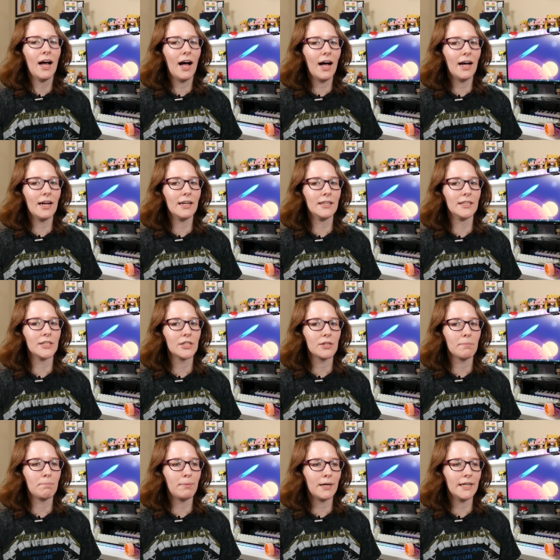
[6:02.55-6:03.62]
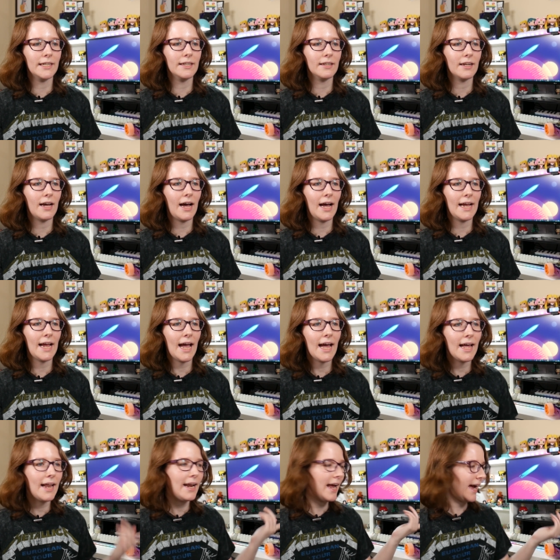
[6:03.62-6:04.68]
Uh, but I
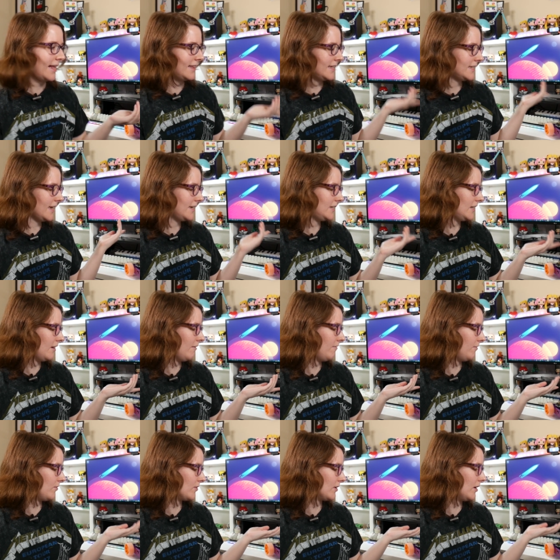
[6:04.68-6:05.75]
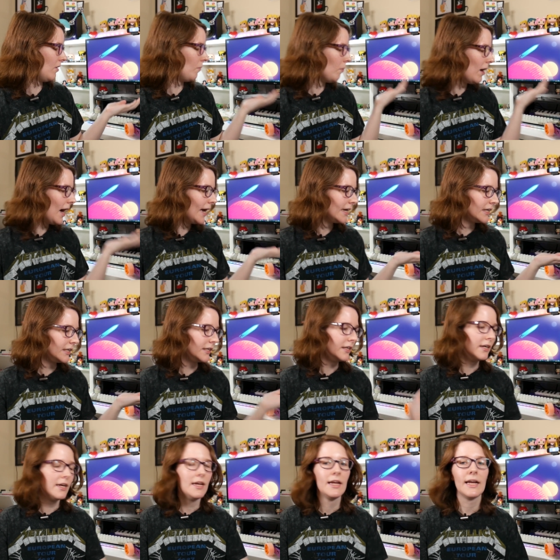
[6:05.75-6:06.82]
had had this idea for a while
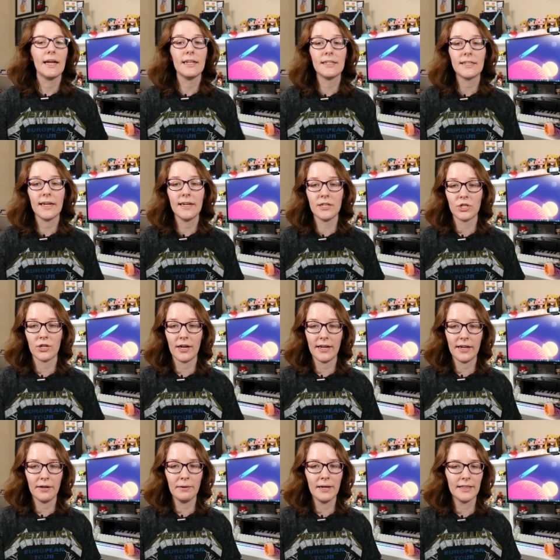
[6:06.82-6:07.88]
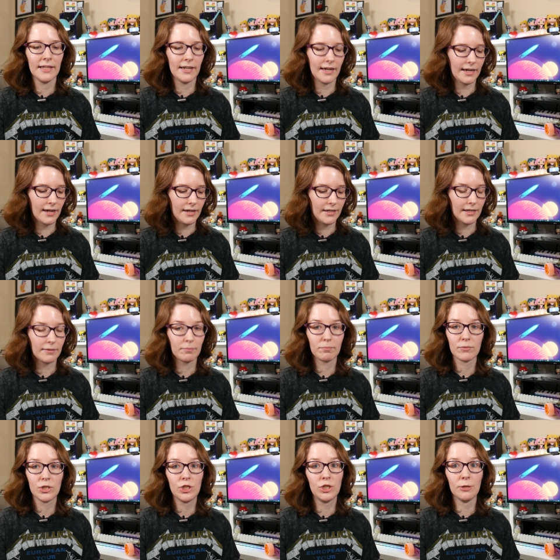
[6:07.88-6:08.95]
and decided to try it out, and then I got like
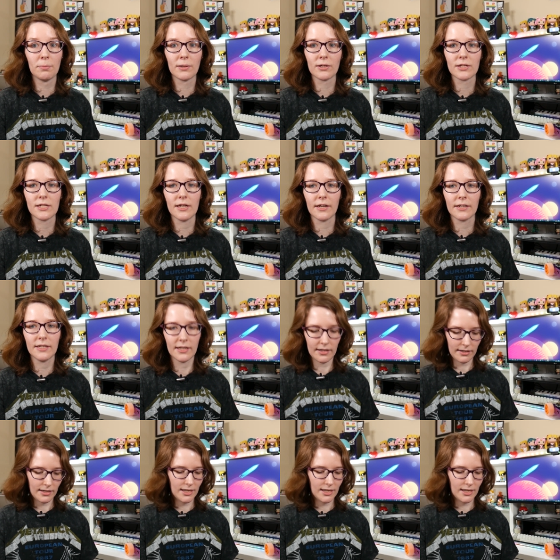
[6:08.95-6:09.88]
super sucked in.